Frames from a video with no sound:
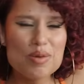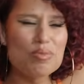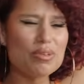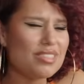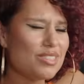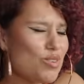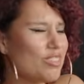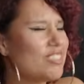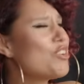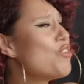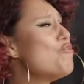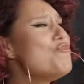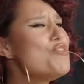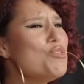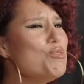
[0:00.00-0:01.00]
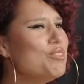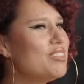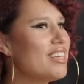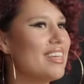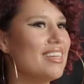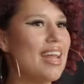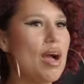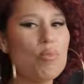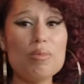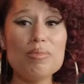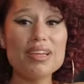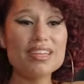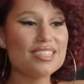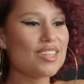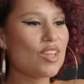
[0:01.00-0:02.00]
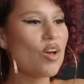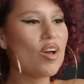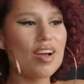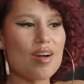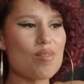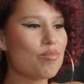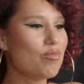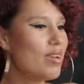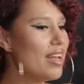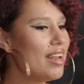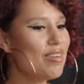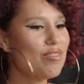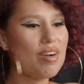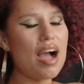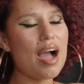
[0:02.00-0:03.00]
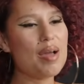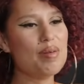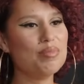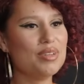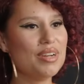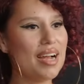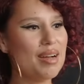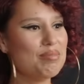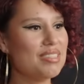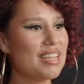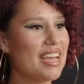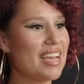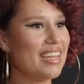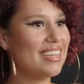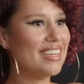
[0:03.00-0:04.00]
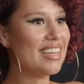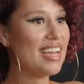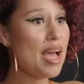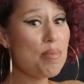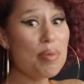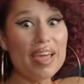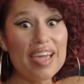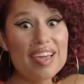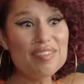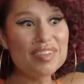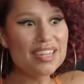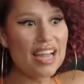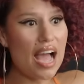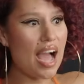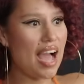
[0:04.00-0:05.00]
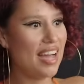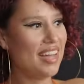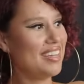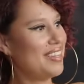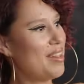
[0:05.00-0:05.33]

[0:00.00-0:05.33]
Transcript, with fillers: But it's not, it's confusing. Like when we get to the hook, I'm in a vibe, you know what I'm saying? But even that,